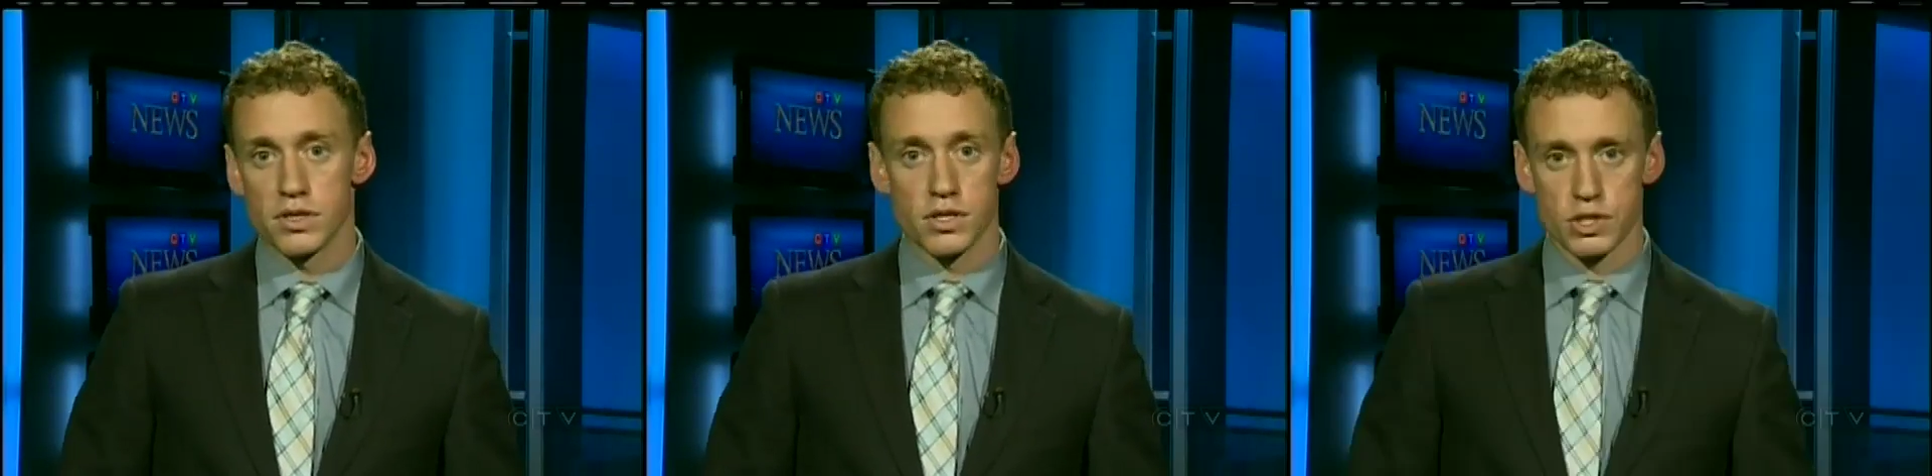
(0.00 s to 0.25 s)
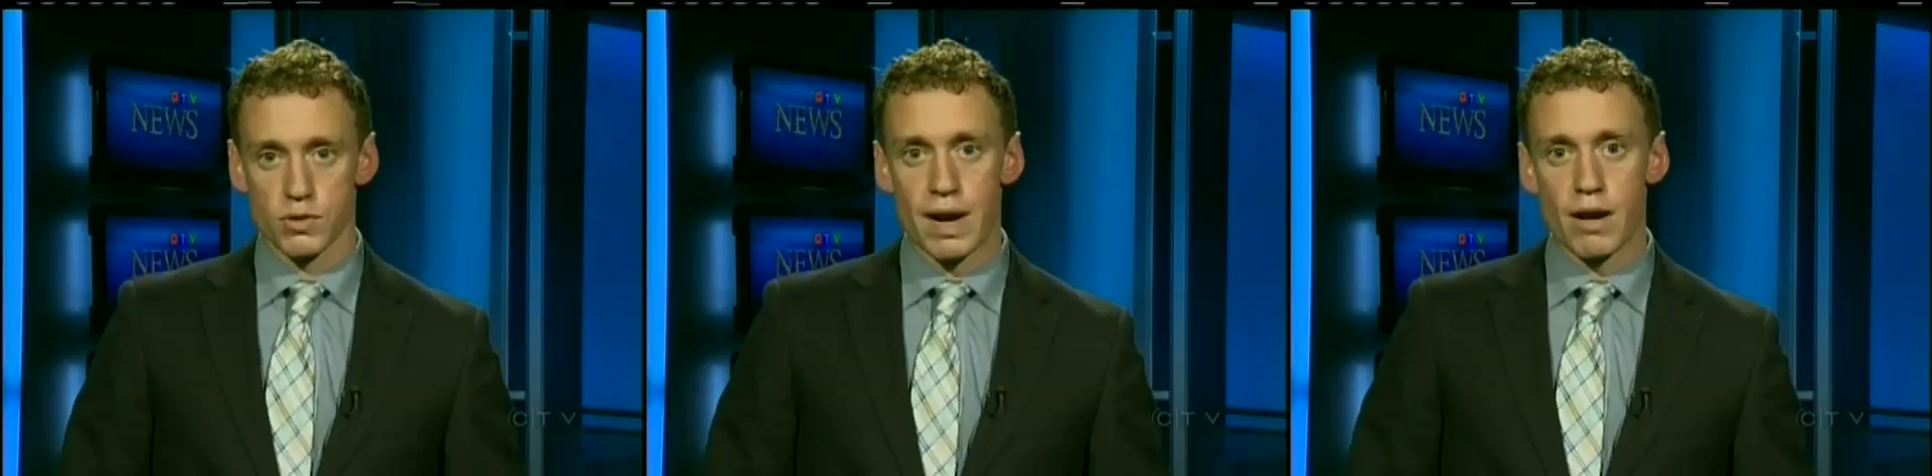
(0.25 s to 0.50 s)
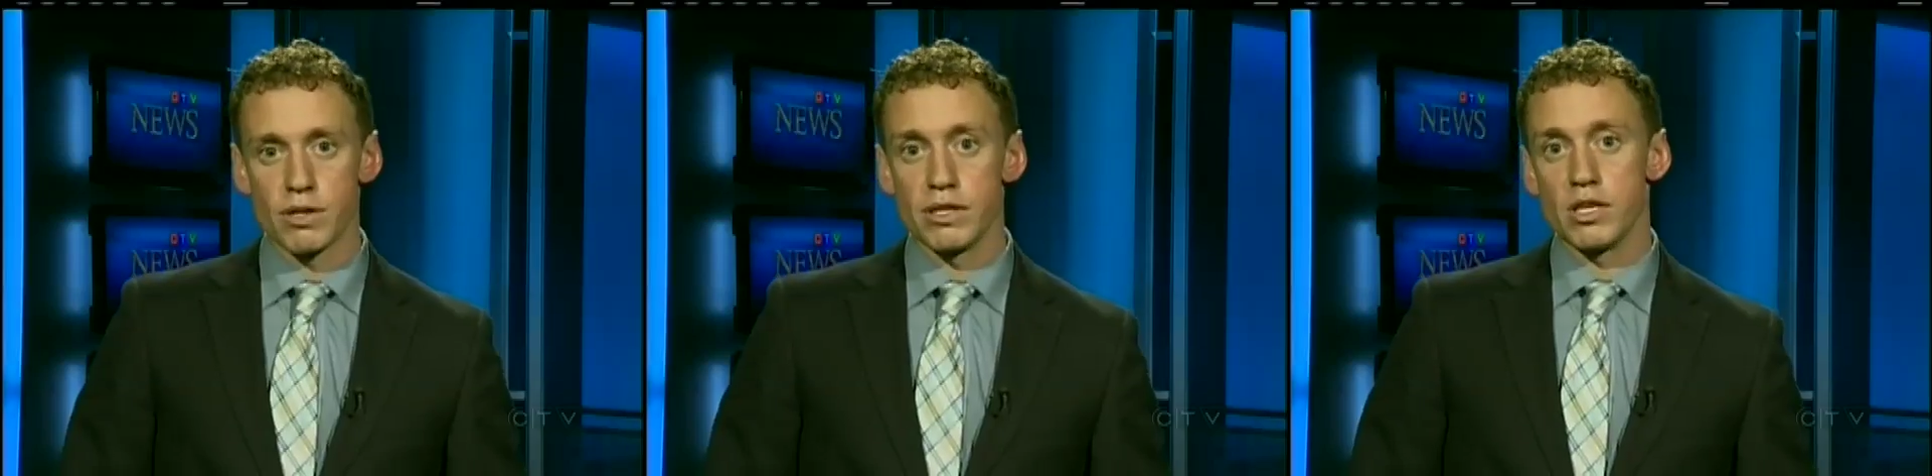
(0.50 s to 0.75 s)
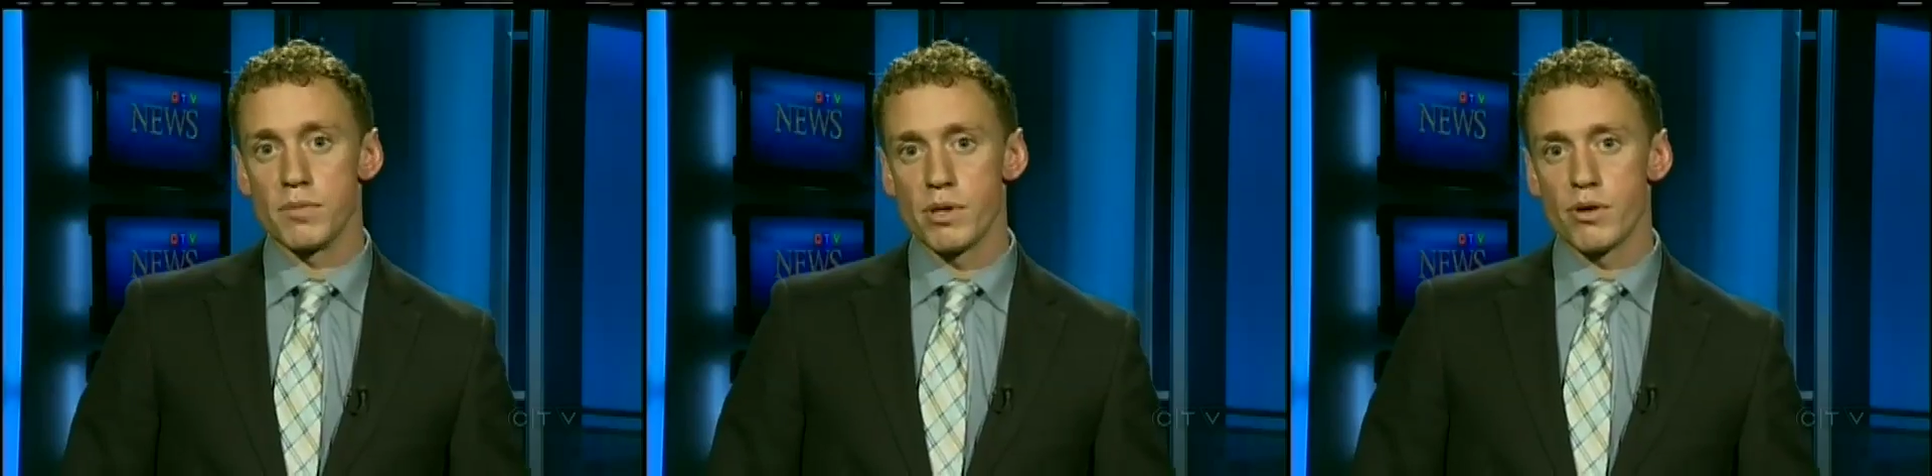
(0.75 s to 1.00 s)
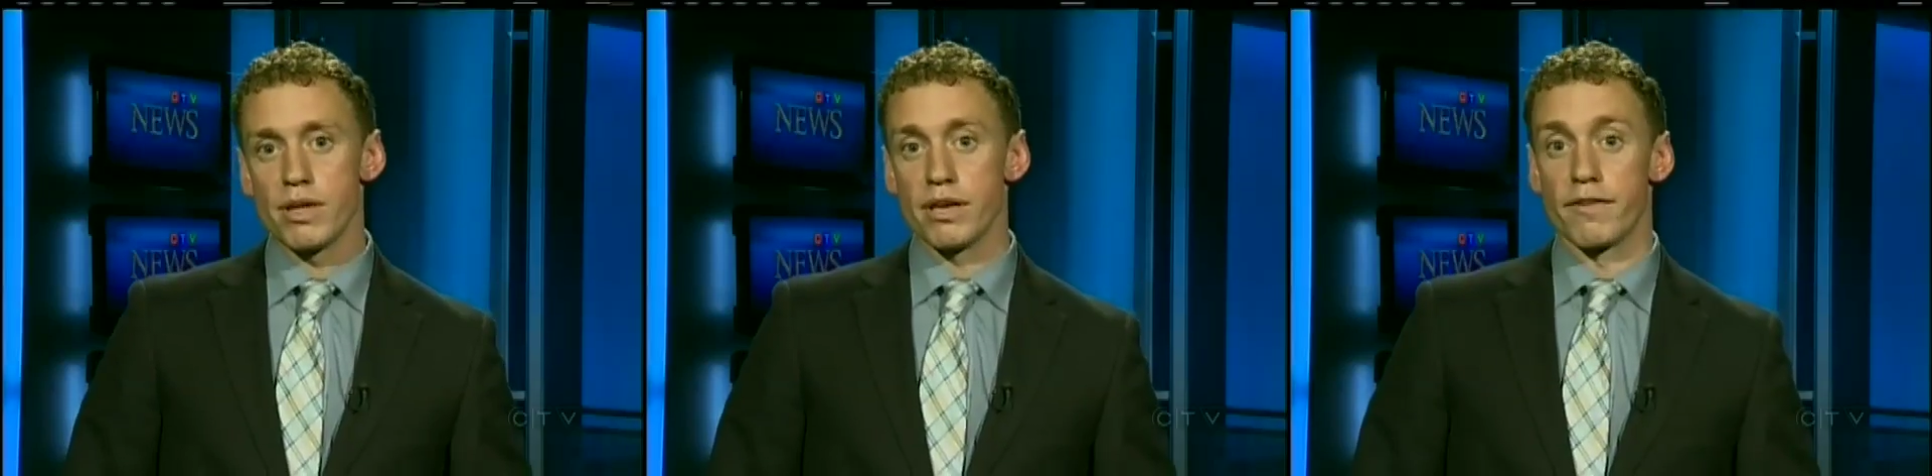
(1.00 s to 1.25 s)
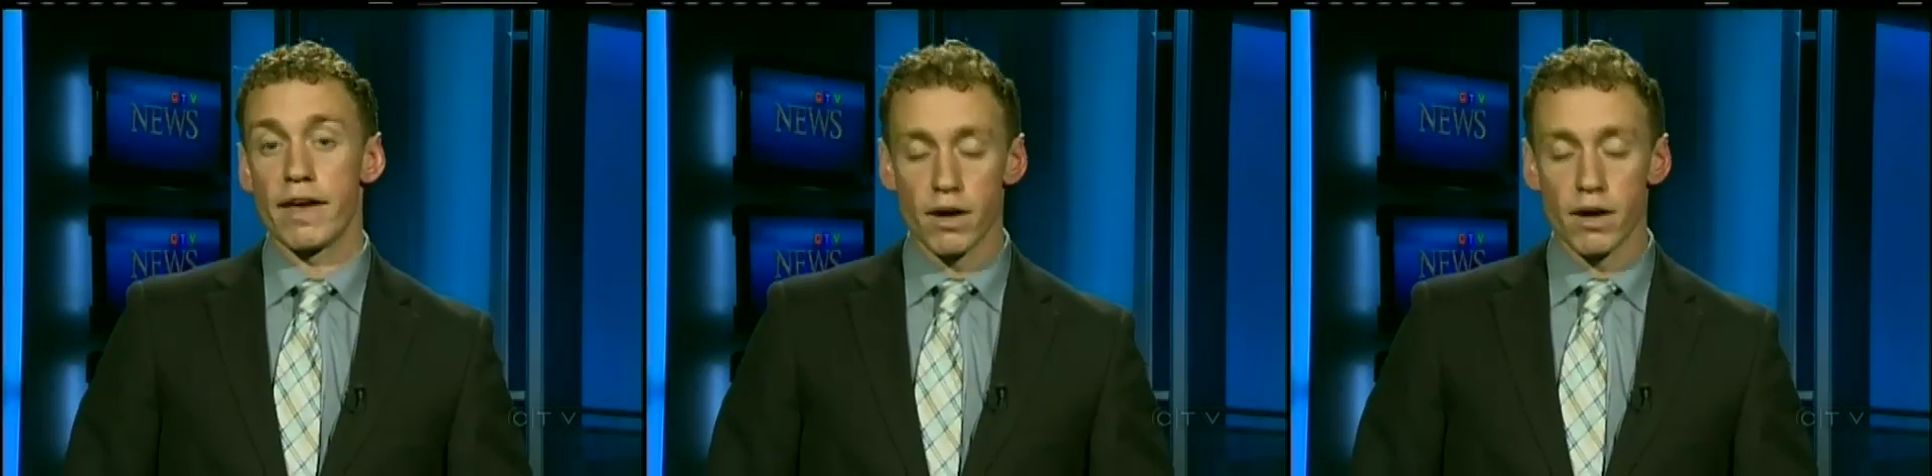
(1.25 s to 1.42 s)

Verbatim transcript: in the surrounding community of